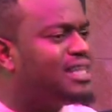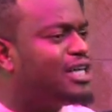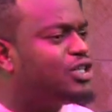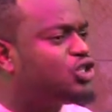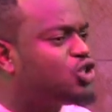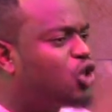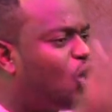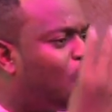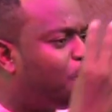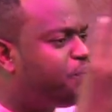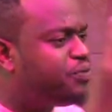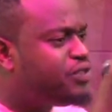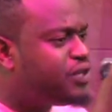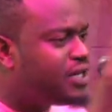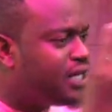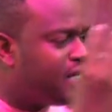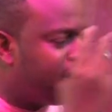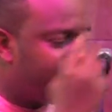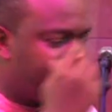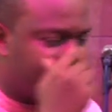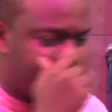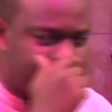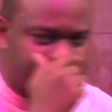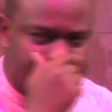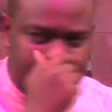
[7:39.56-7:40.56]
the top
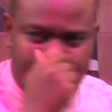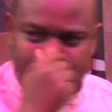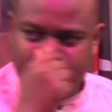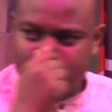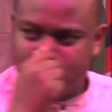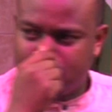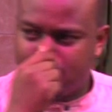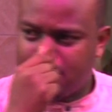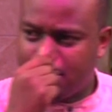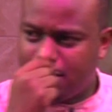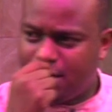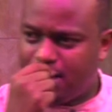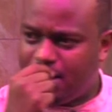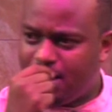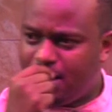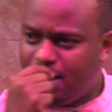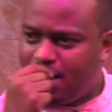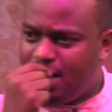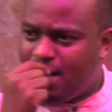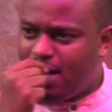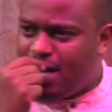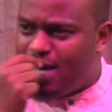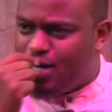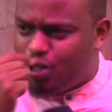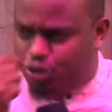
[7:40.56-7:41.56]
three.
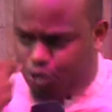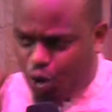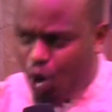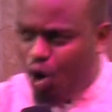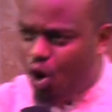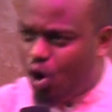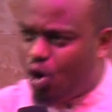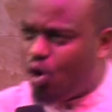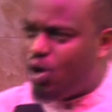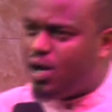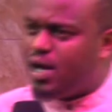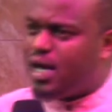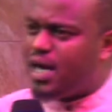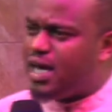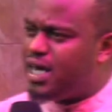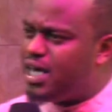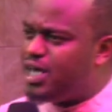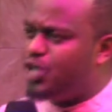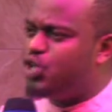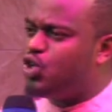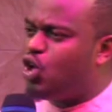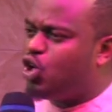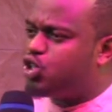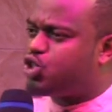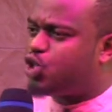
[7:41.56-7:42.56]
So he
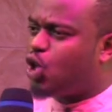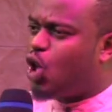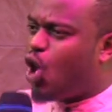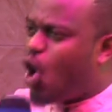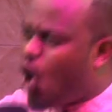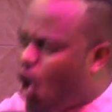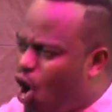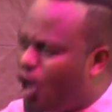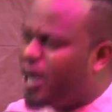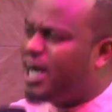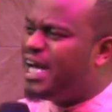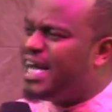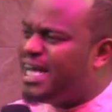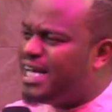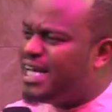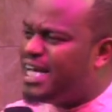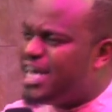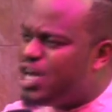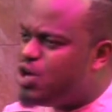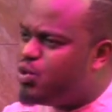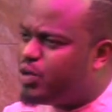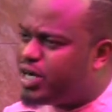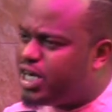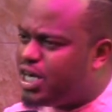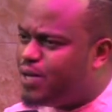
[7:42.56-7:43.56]
not only
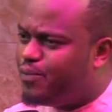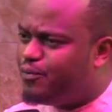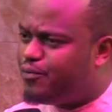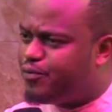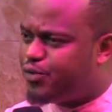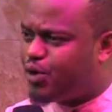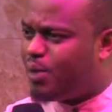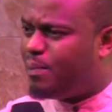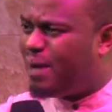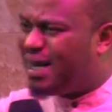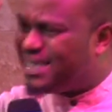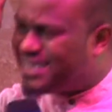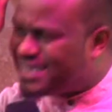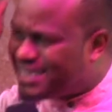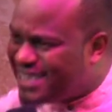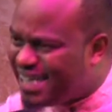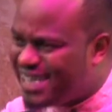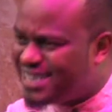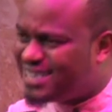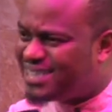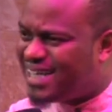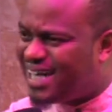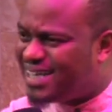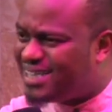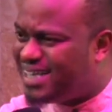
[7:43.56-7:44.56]
knew him from a
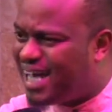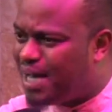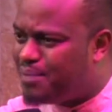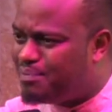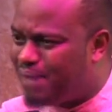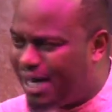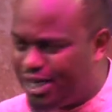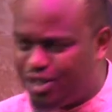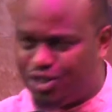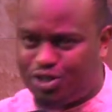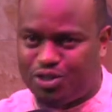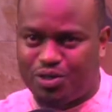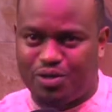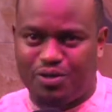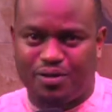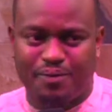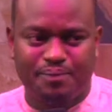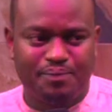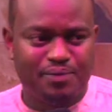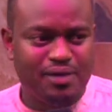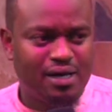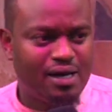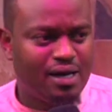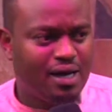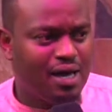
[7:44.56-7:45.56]
teacher dimension,
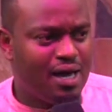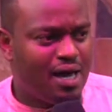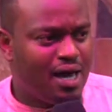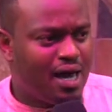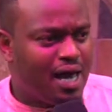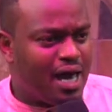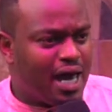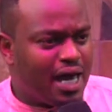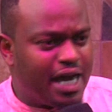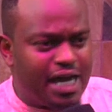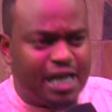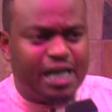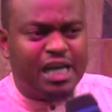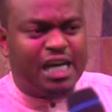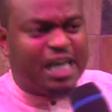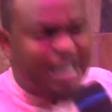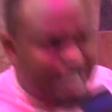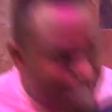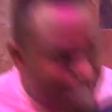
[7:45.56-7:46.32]
he